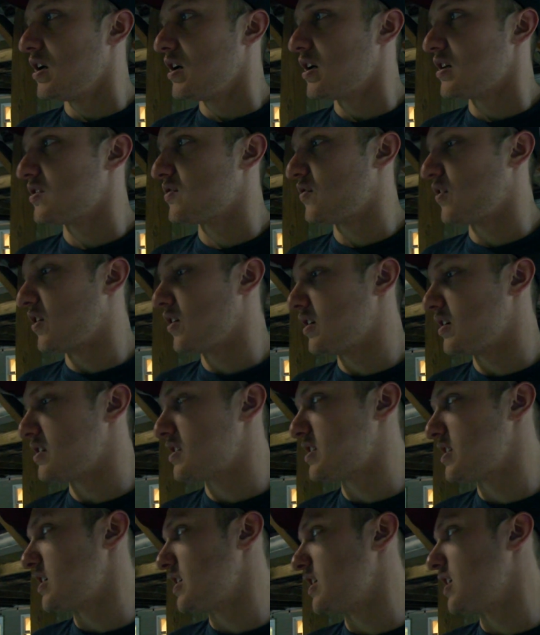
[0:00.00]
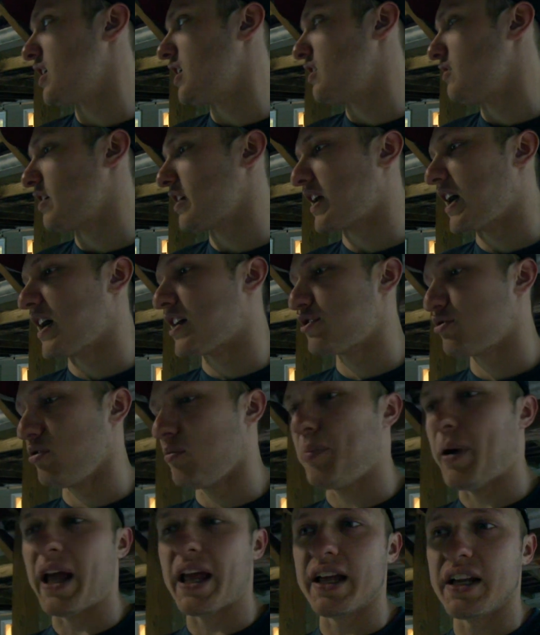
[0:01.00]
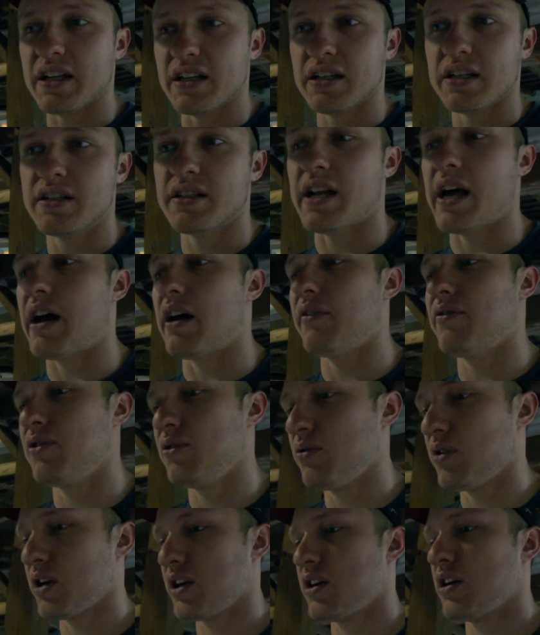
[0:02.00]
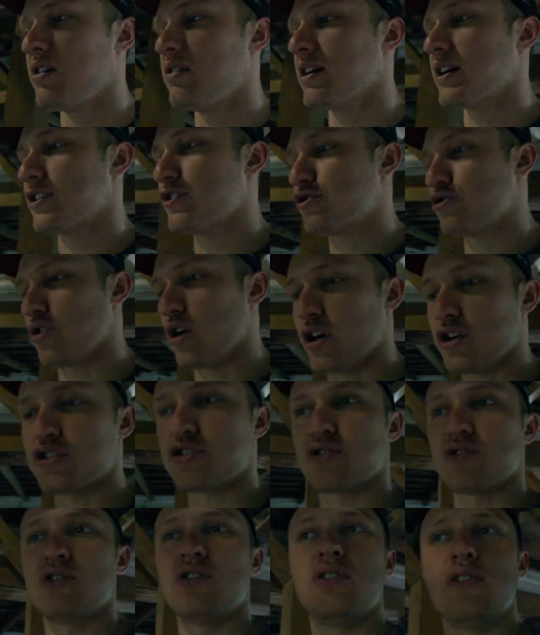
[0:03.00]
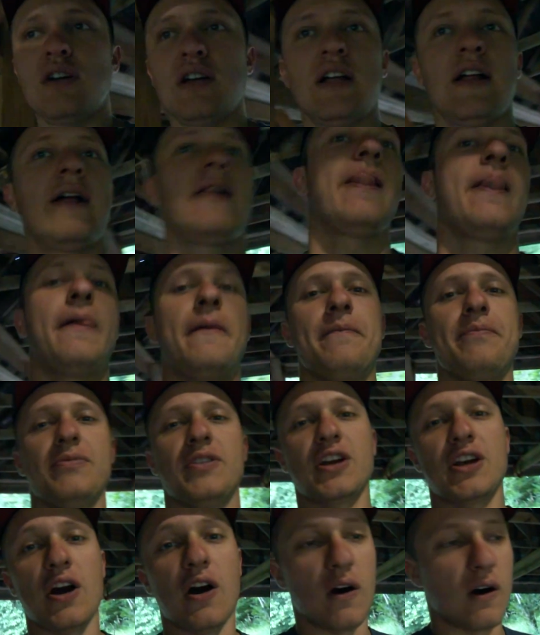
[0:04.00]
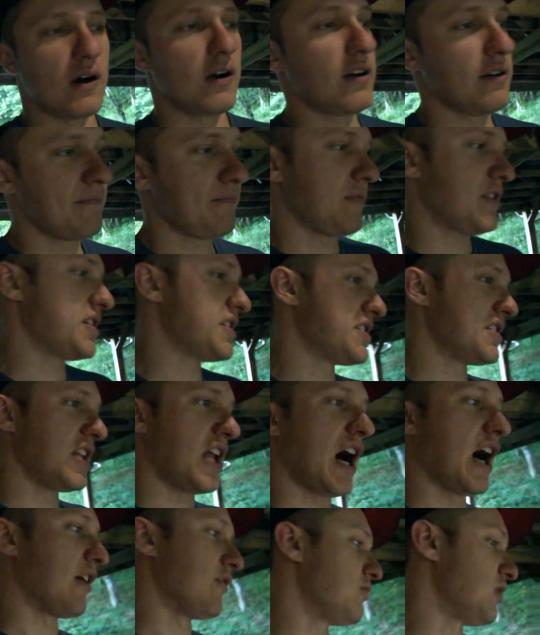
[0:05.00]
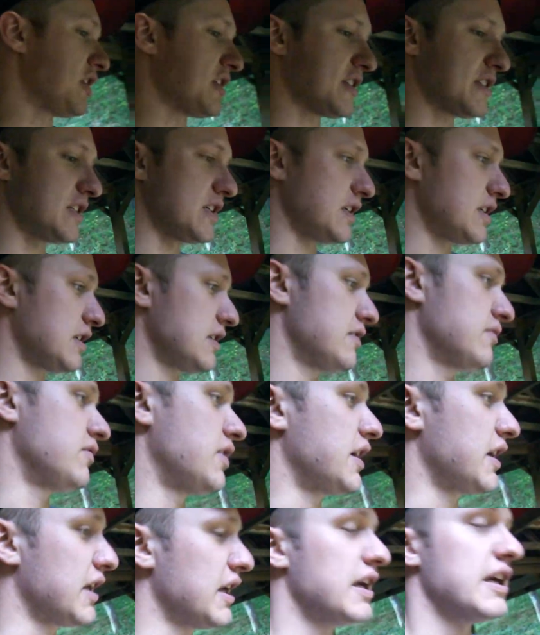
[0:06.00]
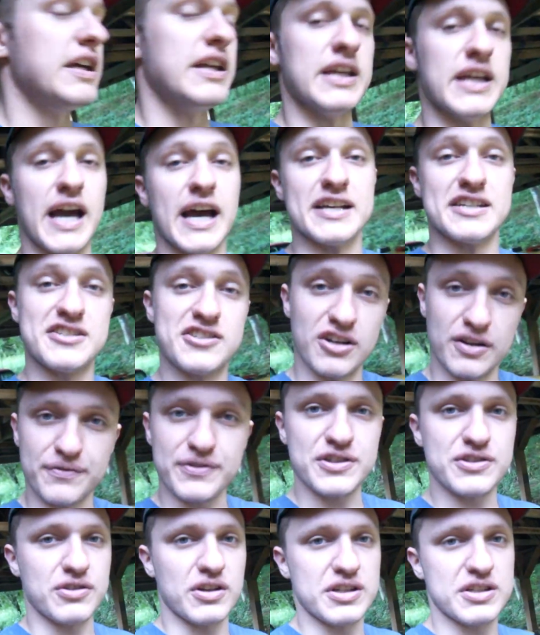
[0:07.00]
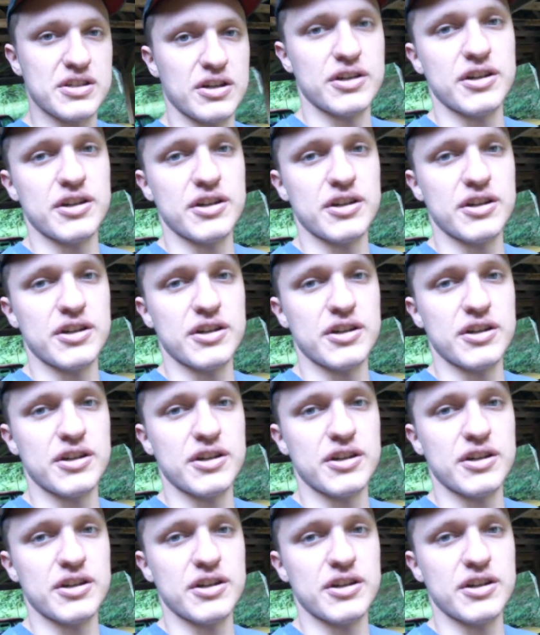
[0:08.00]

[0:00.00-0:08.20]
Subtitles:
as far as the like actual paint. Now, if you want to know like structural, the car is not rusty. Like, it has surface rust